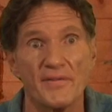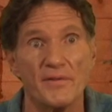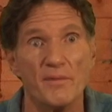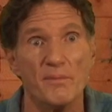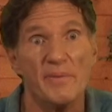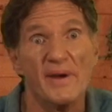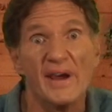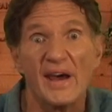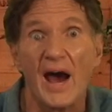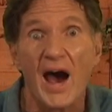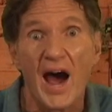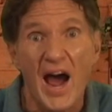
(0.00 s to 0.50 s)
the
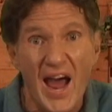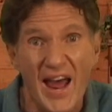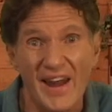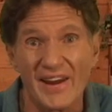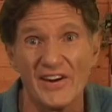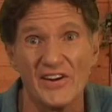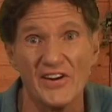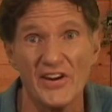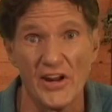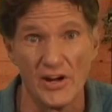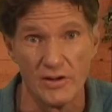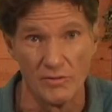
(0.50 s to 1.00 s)
big
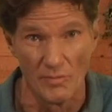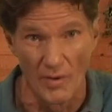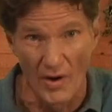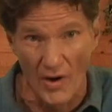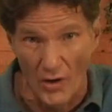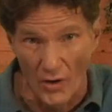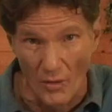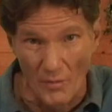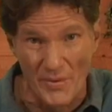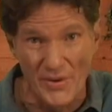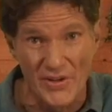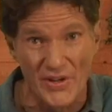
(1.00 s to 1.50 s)
holiday
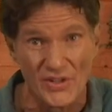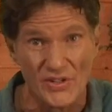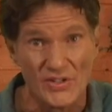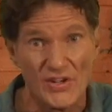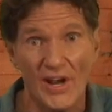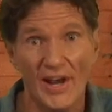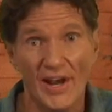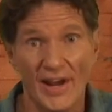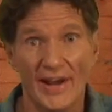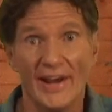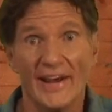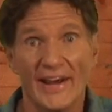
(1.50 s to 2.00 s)
tomorrow because
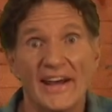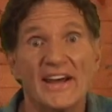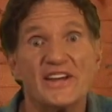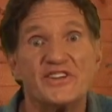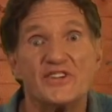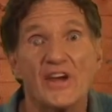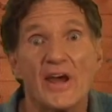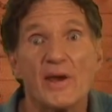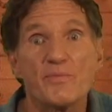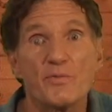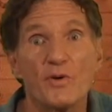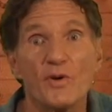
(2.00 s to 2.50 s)

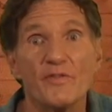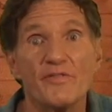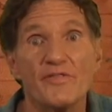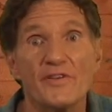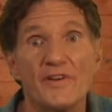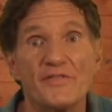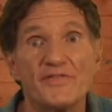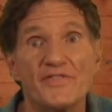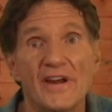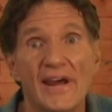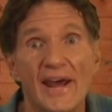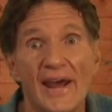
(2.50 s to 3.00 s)
it's April
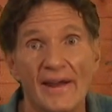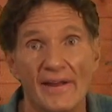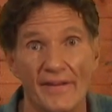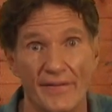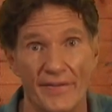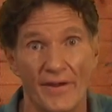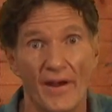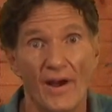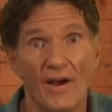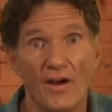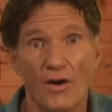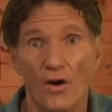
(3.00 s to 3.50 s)
15th,
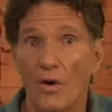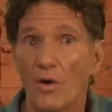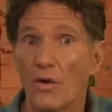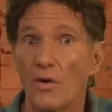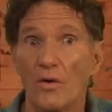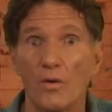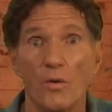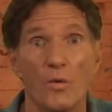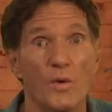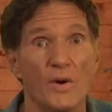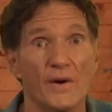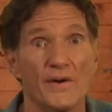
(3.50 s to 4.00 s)

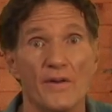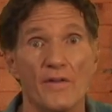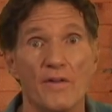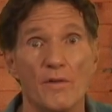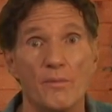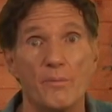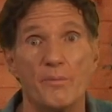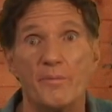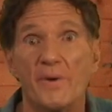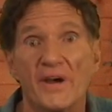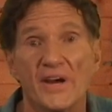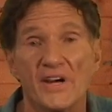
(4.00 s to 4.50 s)
one of the
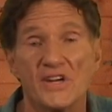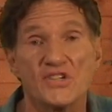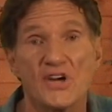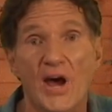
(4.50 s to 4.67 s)
biggest